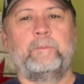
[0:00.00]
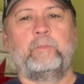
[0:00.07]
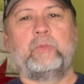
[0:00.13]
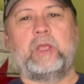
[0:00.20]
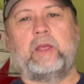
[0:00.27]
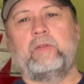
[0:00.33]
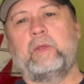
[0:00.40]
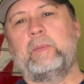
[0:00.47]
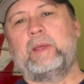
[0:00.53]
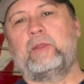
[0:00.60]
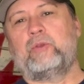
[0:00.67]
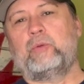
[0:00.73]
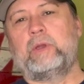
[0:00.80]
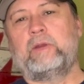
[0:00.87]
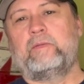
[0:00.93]
and they made
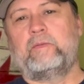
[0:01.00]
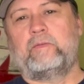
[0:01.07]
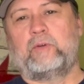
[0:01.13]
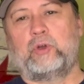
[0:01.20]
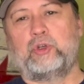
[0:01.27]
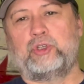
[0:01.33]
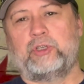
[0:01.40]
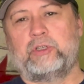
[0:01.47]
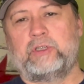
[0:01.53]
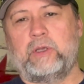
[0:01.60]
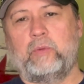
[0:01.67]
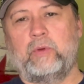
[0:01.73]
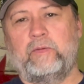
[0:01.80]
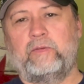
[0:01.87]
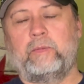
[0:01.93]
three different versions. They
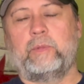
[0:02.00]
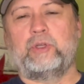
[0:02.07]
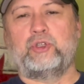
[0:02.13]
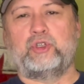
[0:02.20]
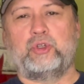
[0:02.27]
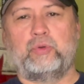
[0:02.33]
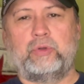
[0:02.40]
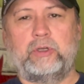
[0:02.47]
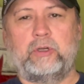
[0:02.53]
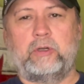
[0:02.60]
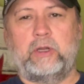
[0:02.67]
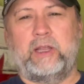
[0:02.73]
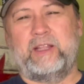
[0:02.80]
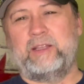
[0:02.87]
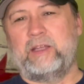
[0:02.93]
went from a junior
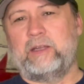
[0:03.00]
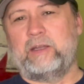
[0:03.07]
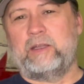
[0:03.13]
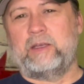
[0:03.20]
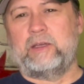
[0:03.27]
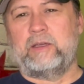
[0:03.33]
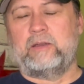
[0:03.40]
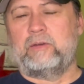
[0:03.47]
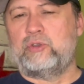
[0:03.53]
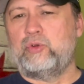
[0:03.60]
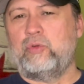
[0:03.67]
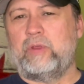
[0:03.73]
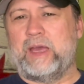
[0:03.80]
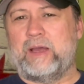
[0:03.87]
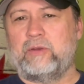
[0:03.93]
and then the
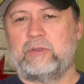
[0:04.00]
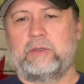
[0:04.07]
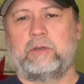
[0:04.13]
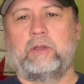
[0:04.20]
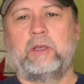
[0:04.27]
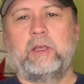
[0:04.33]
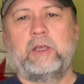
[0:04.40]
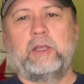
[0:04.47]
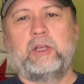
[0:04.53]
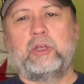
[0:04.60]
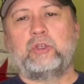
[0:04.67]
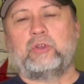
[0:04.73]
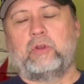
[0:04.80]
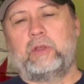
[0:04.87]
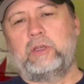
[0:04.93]
2000.
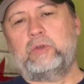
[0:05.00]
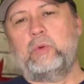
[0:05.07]
So this